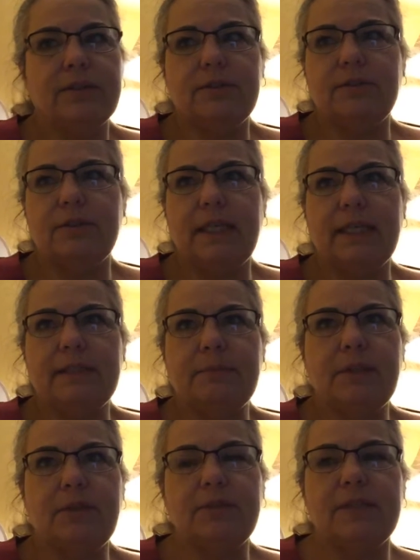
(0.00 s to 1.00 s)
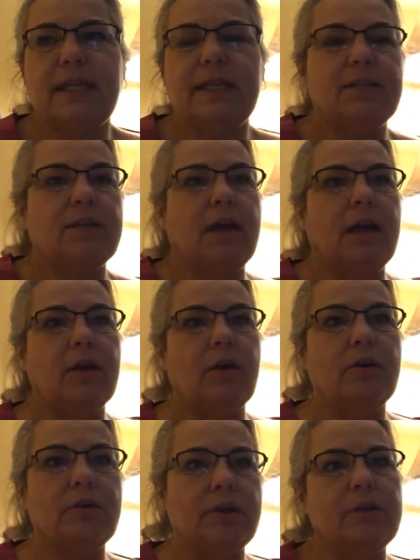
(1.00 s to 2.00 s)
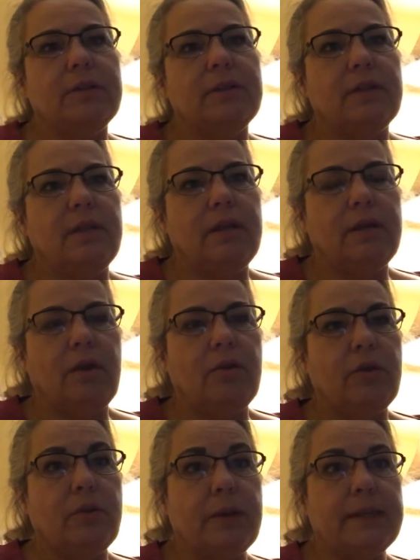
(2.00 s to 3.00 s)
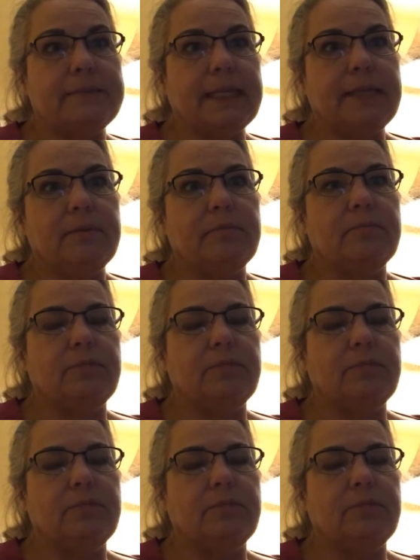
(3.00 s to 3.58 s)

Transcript: Take some of those things. Go to the website,